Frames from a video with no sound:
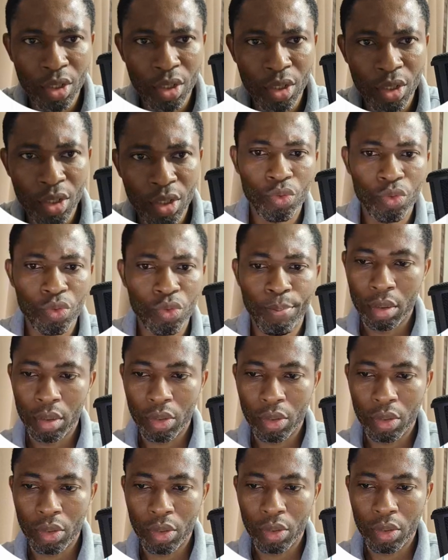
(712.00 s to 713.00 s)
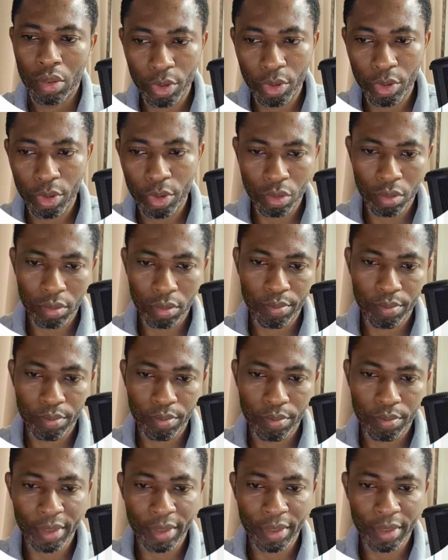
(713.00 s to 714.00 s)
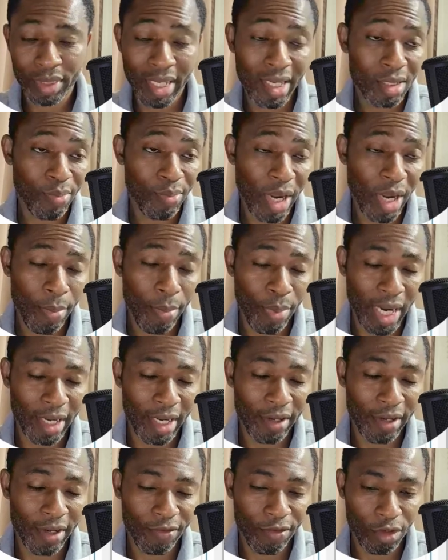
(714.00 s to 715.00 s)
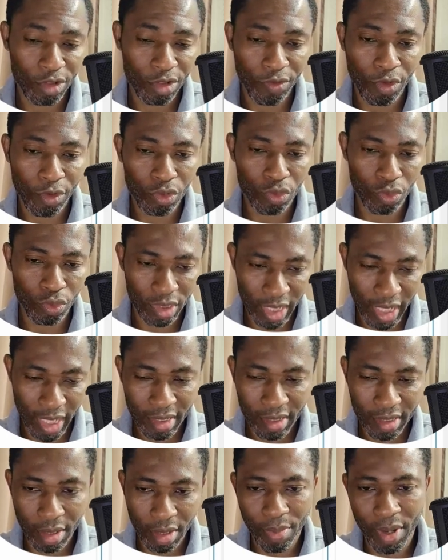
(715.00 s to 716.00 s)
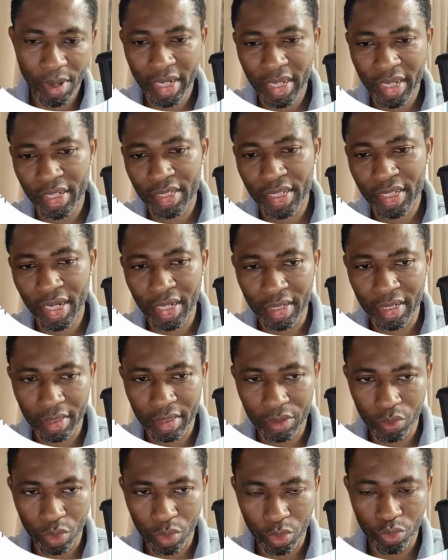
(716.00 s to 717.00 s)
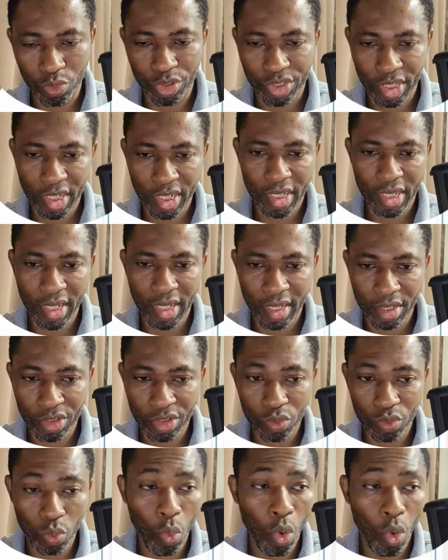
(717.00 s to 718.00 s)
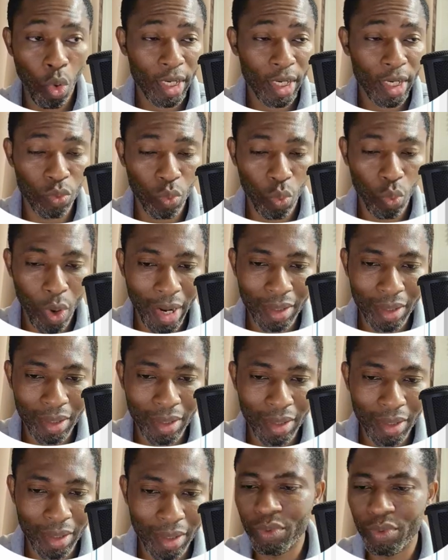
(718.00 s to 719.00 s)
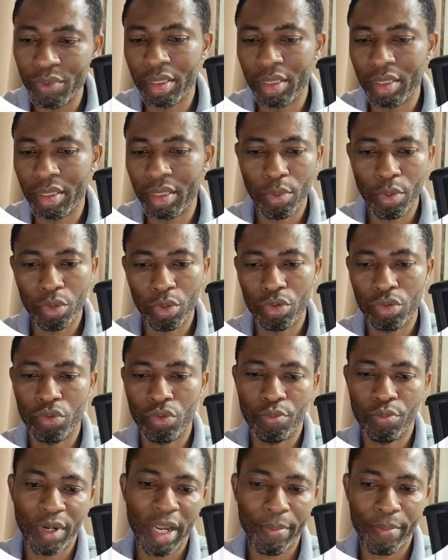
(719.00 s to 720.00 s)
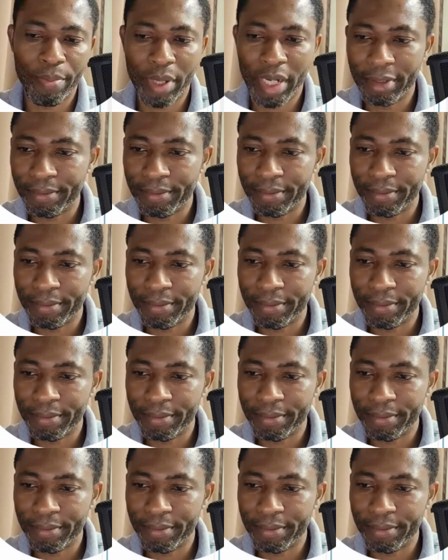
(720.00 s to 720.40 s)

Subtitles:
We need to upload it to test.py first of all to test the package, and when we see that it's working well, then we can upload to pypy.